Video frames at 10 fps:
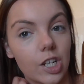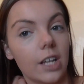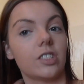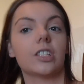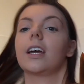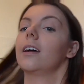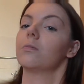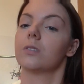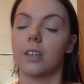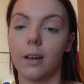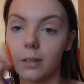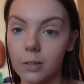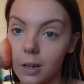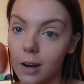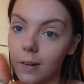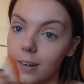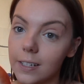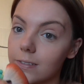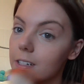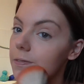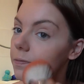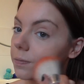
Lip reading: changing outside light.